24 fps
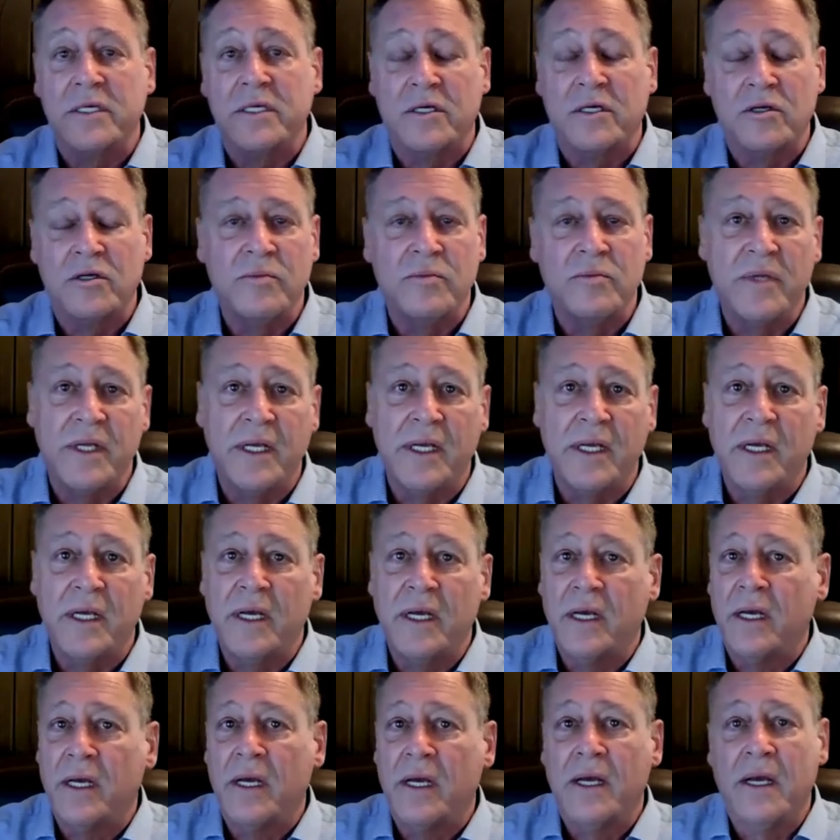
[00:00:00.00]
It could be,
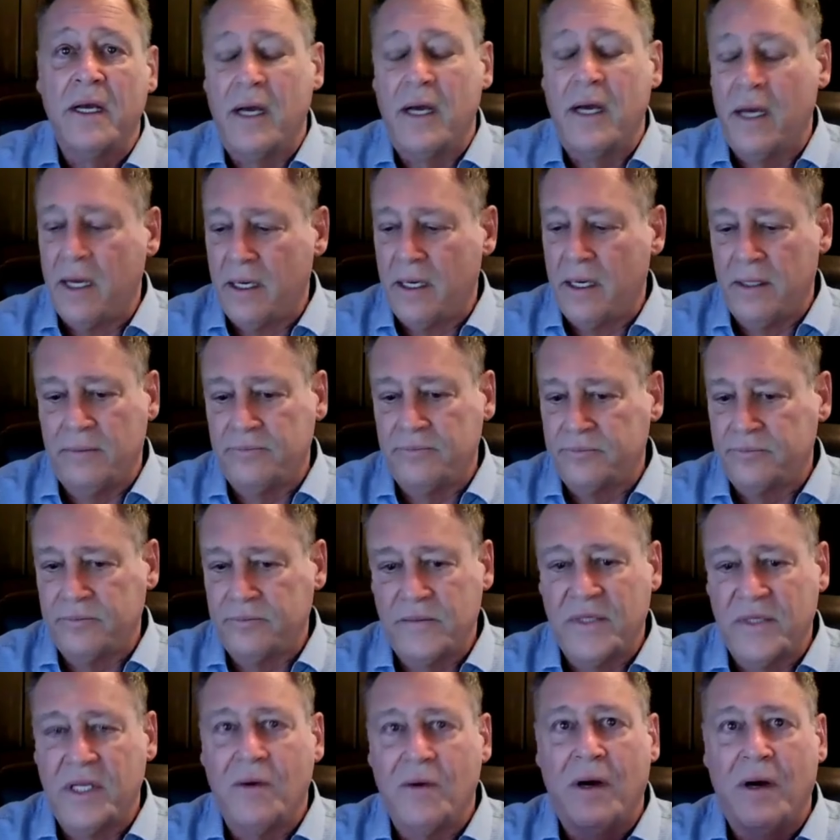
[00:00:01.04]
um,
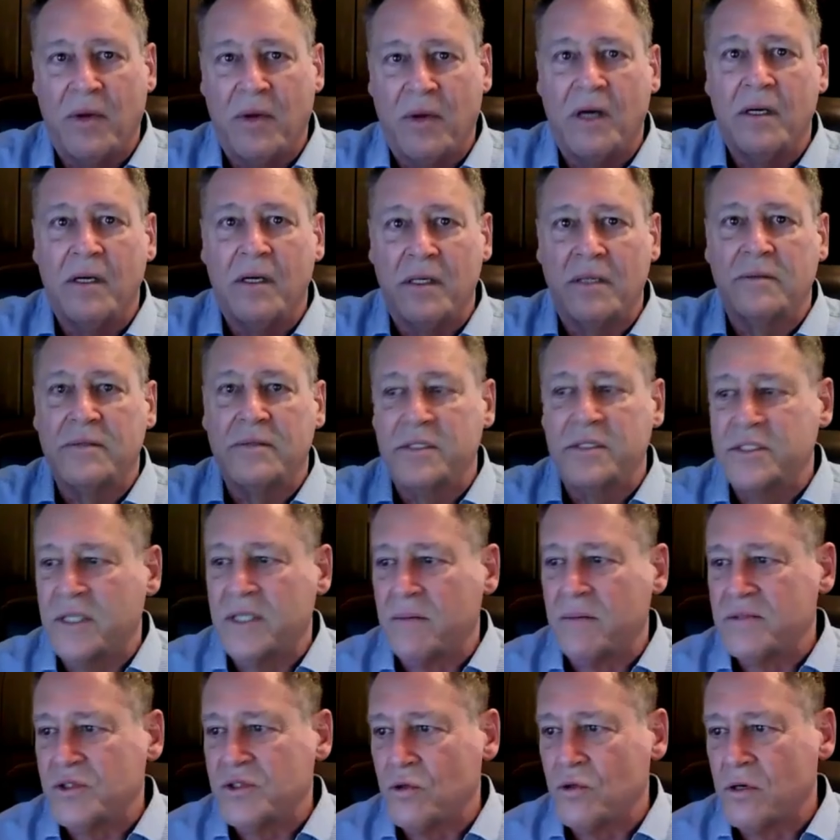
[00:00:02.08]
you know, a, a,
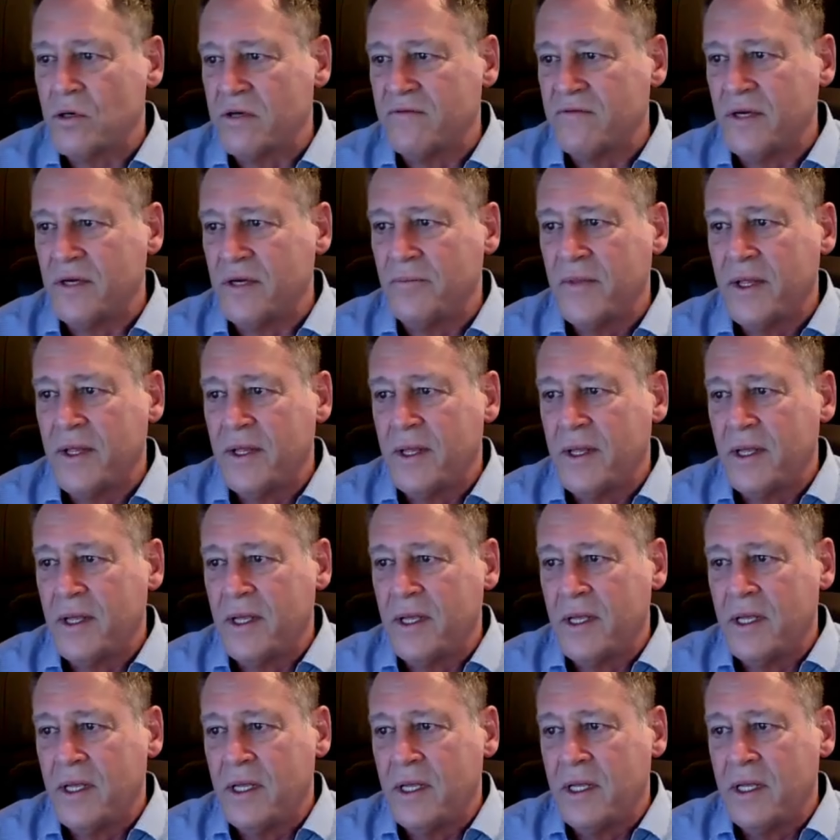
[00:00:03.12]
some sort of a,
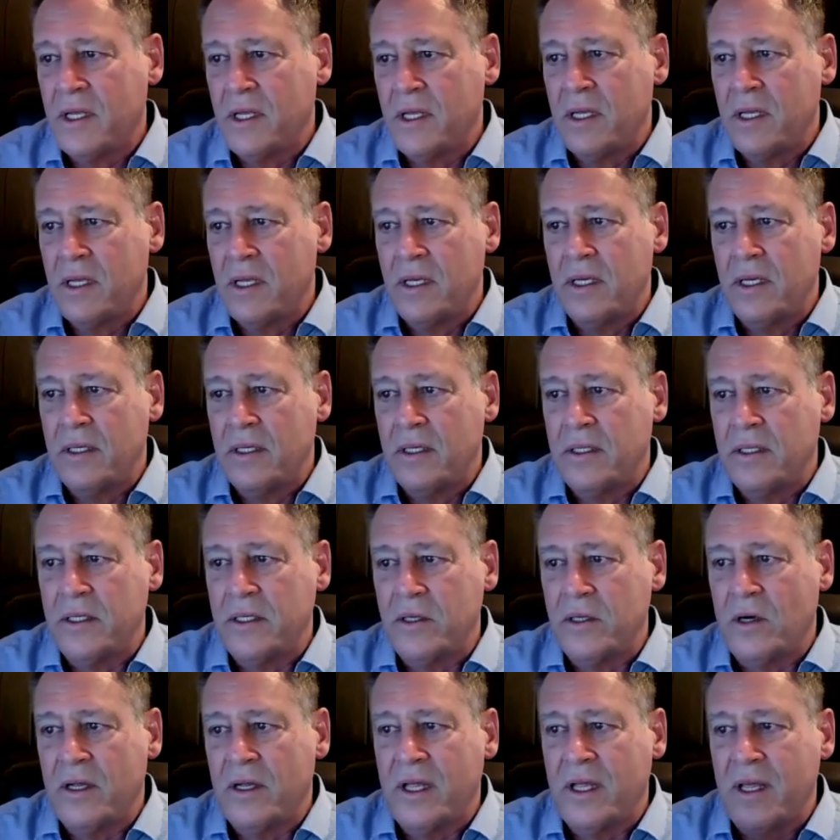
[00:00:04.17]

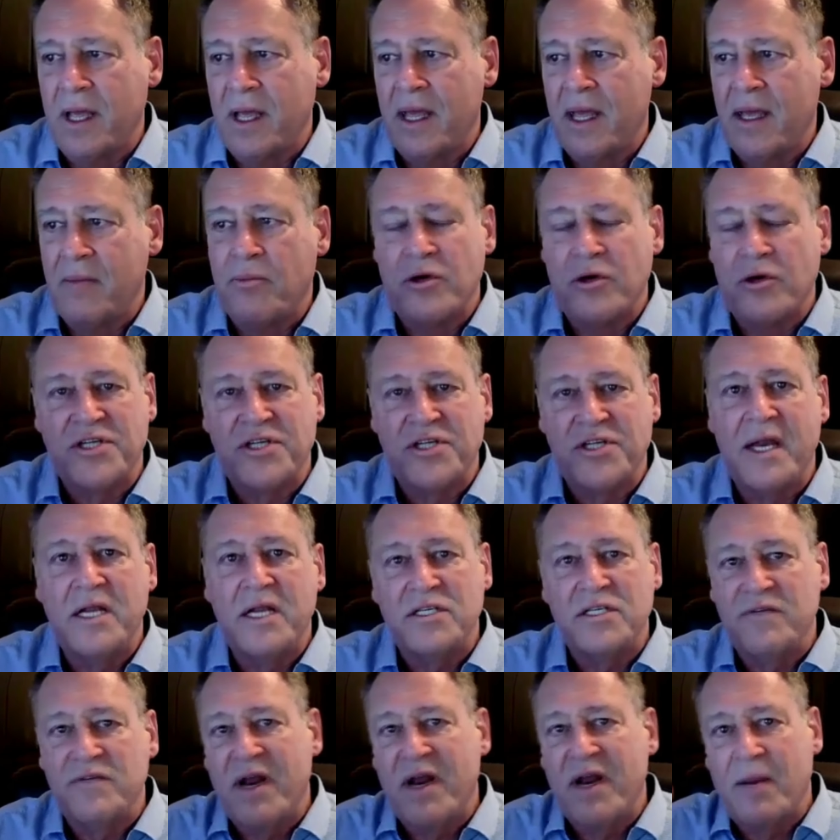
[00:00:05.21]
you know, a,
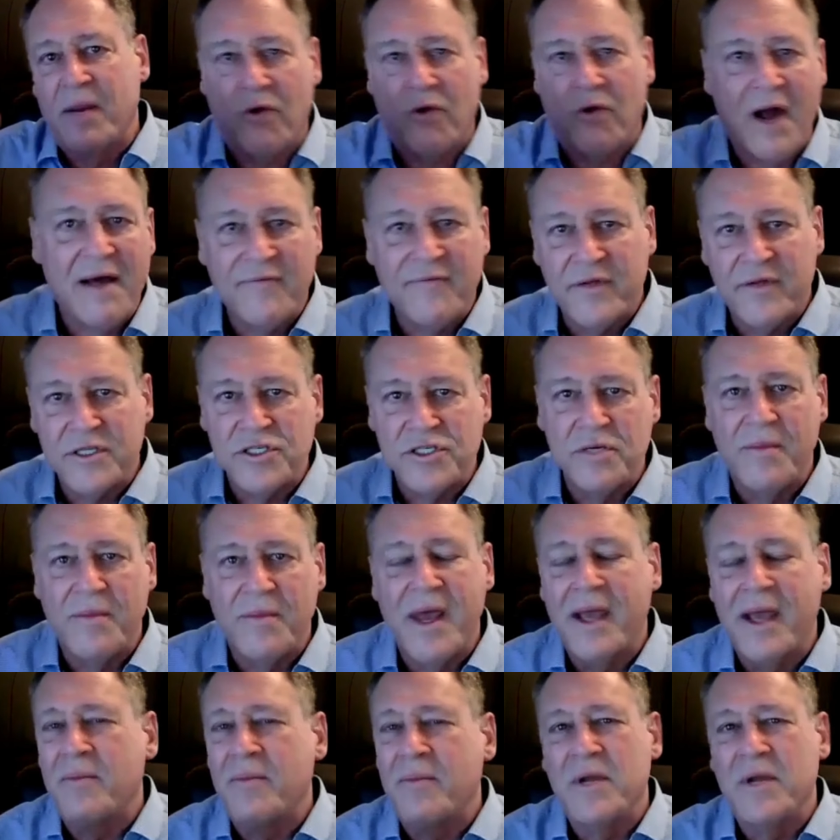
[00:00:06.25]
percentage of any profits you make.